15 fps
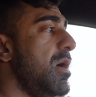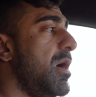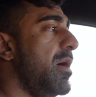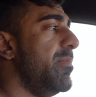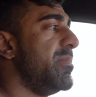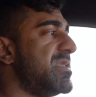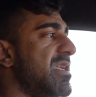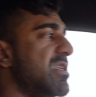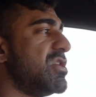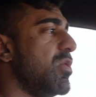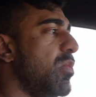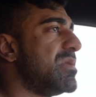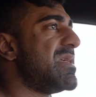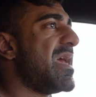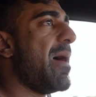Um, essentially,
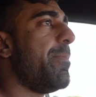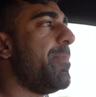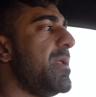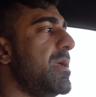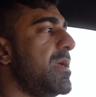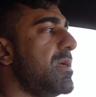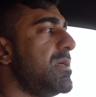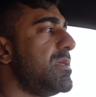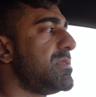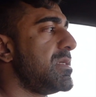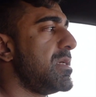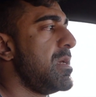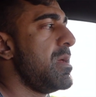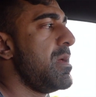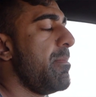what's happening is
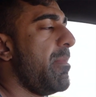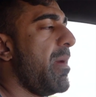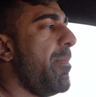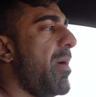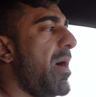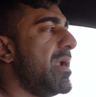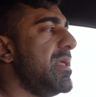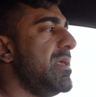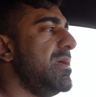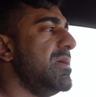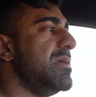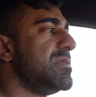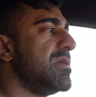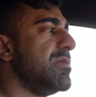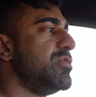my body
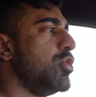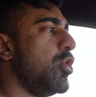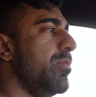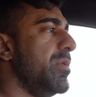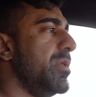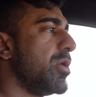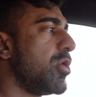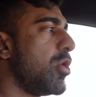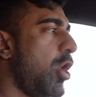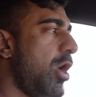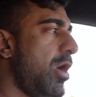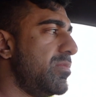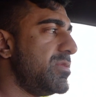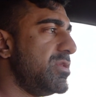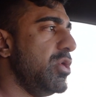is absorbing the
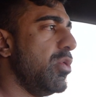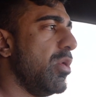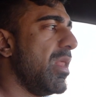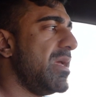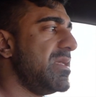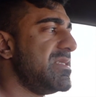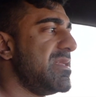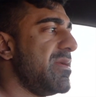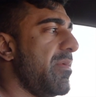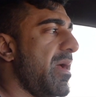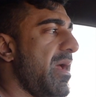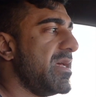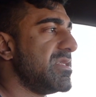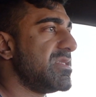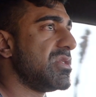carbs, utilizing them
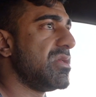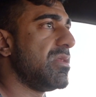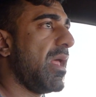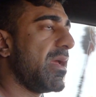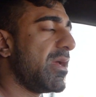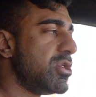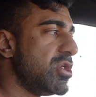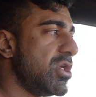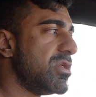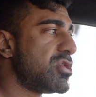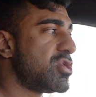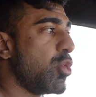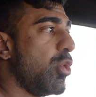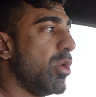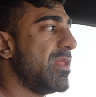as glycogen,
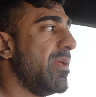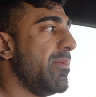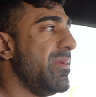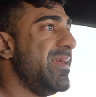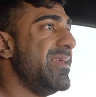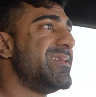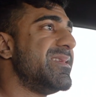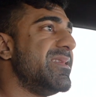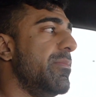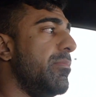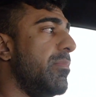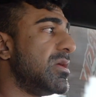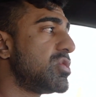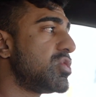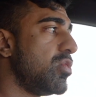storing them into the
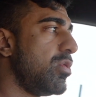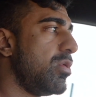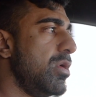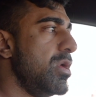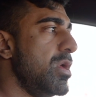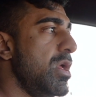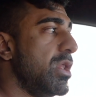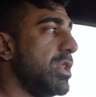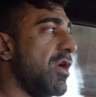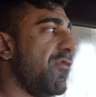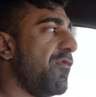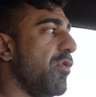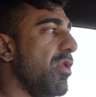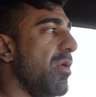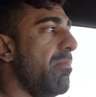muscle.
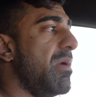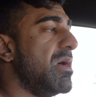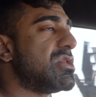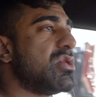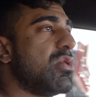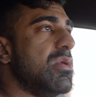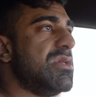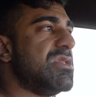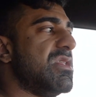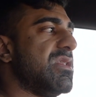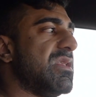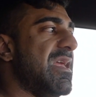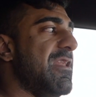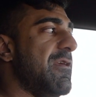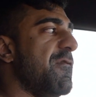Therefore, the muscle is
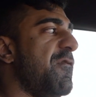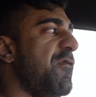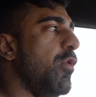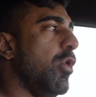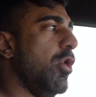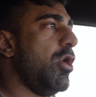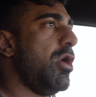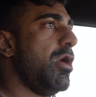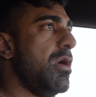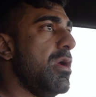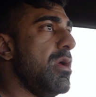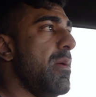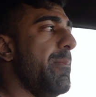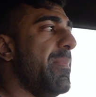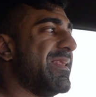getting fuller,
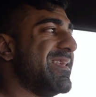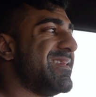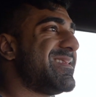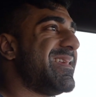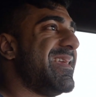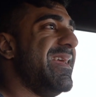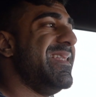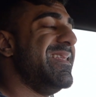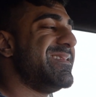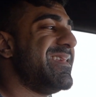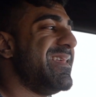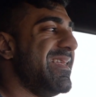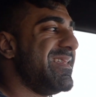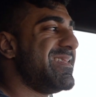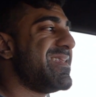but the skin is
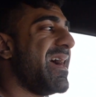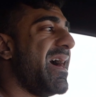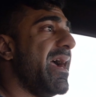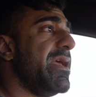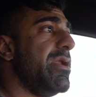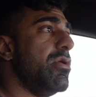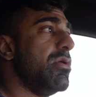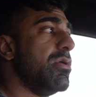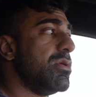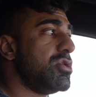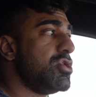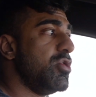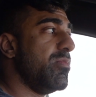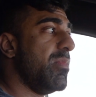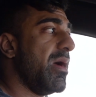getting tighter
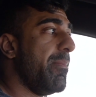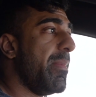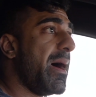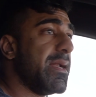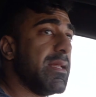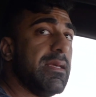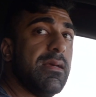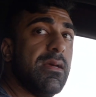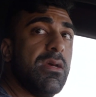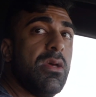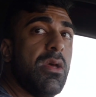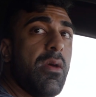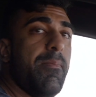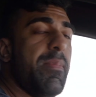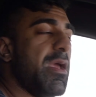to my body.
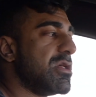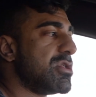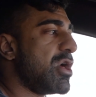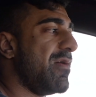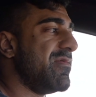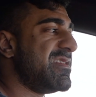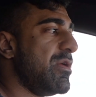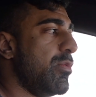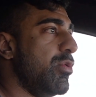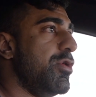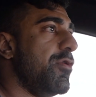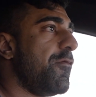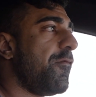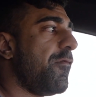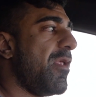Because obviously, when
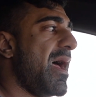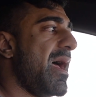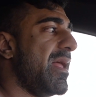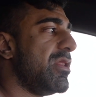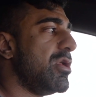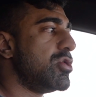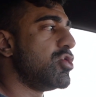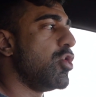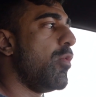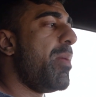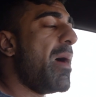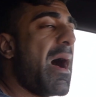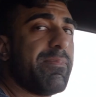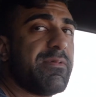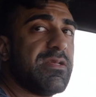you're flat, there's no
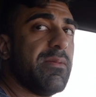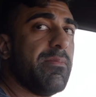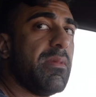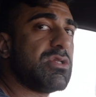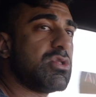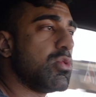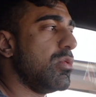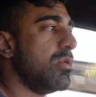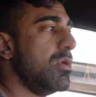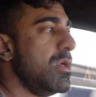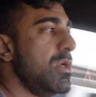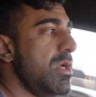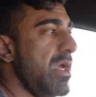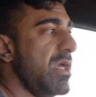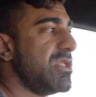pop to the muscle.
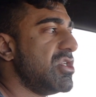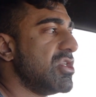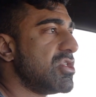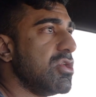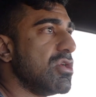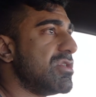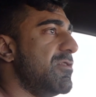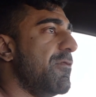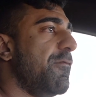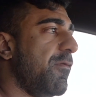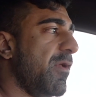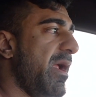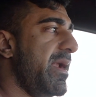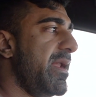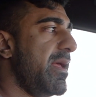It just looks
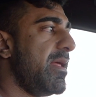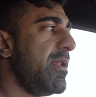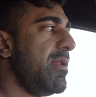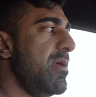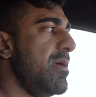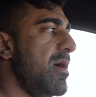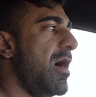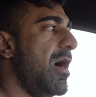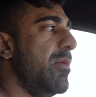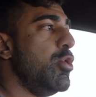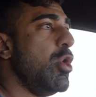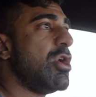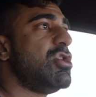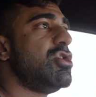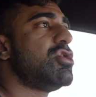deflated um,
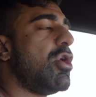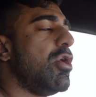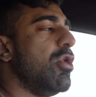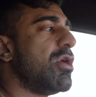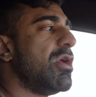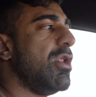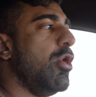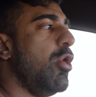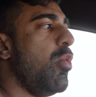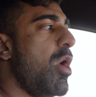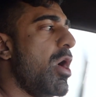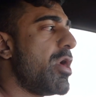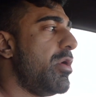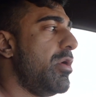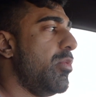you actually start looking a little
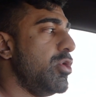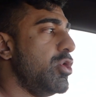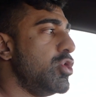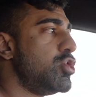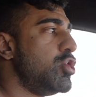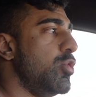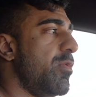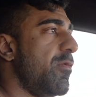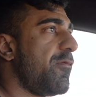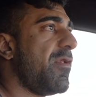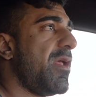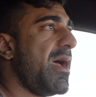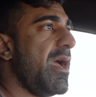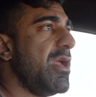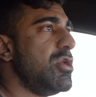watery when you're super
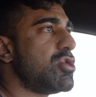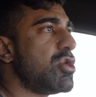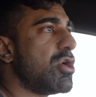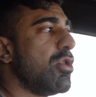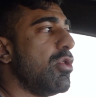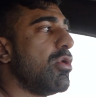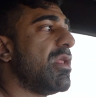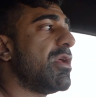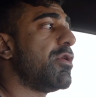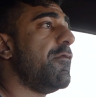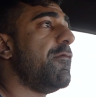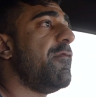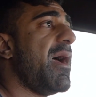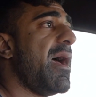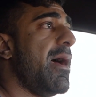flat and you start to look like
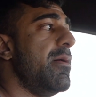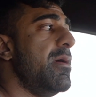you're fat.